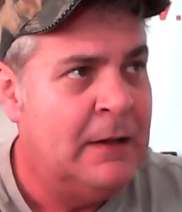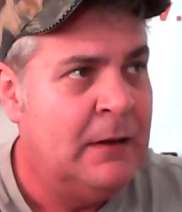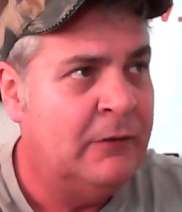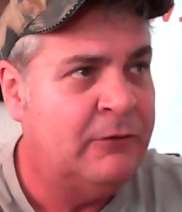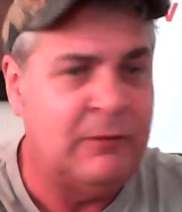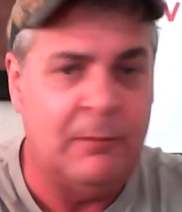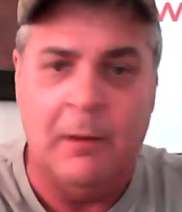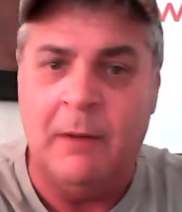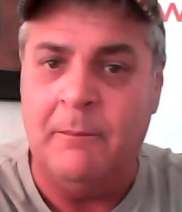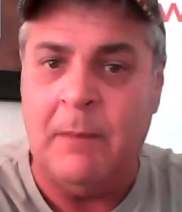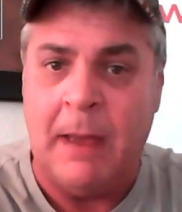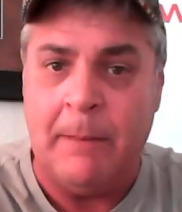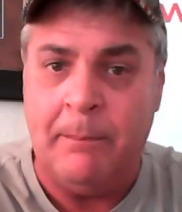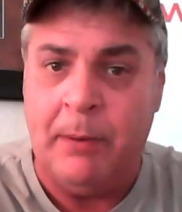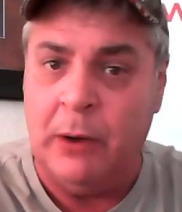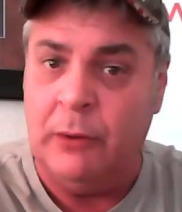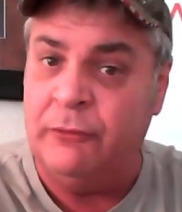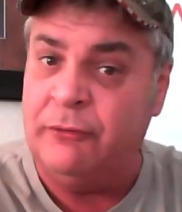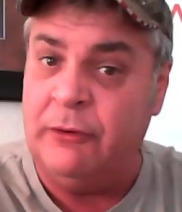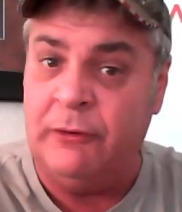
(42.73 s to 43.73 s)
Some of them I
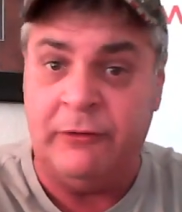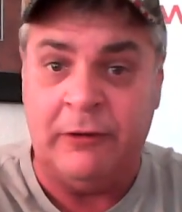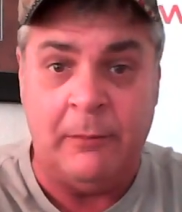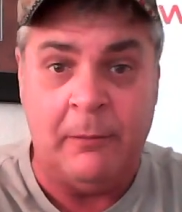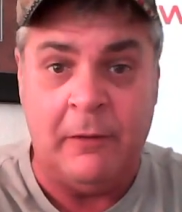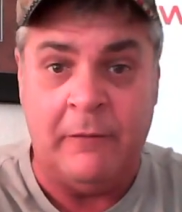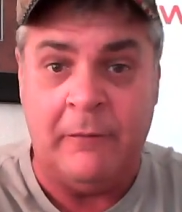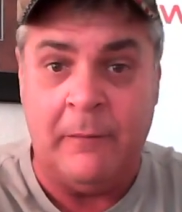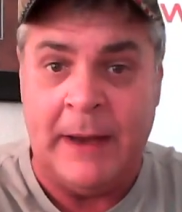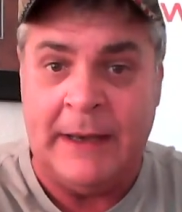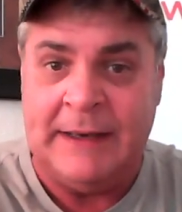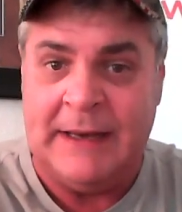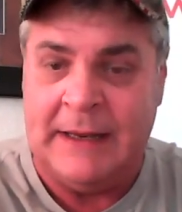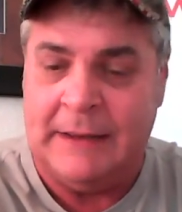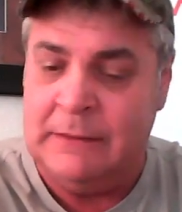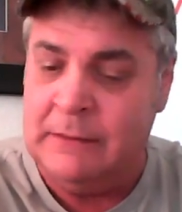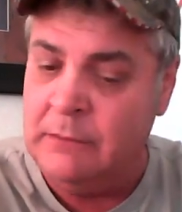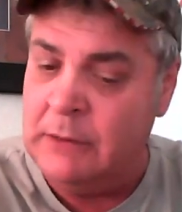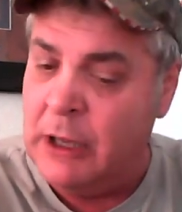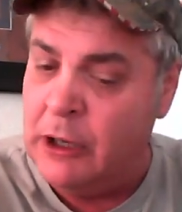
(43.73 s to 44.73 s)
posted, some of them I
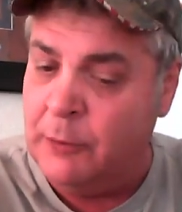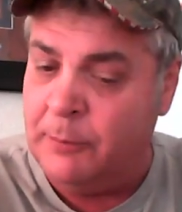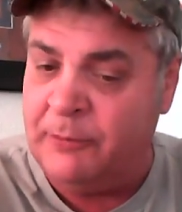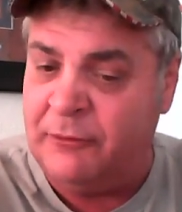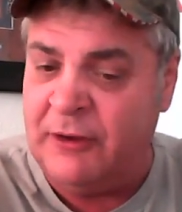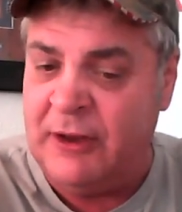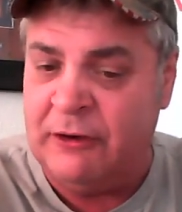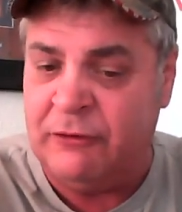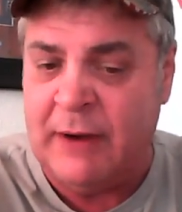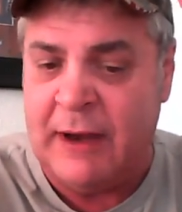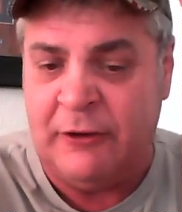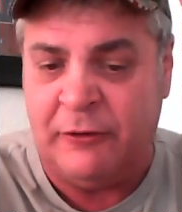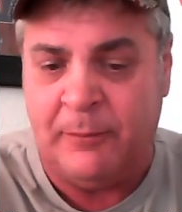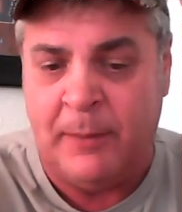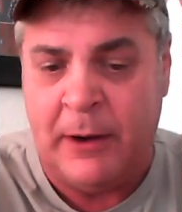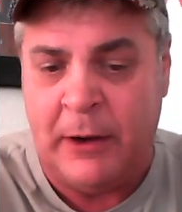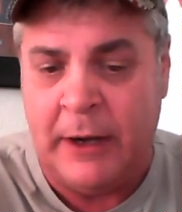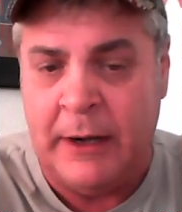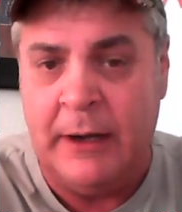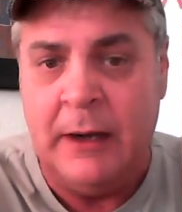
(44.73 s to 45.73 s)
didn't. 100%
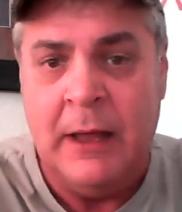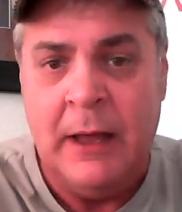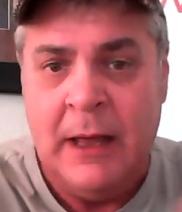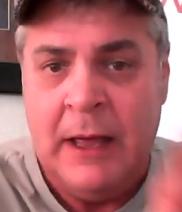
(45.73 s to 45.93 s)
transparent.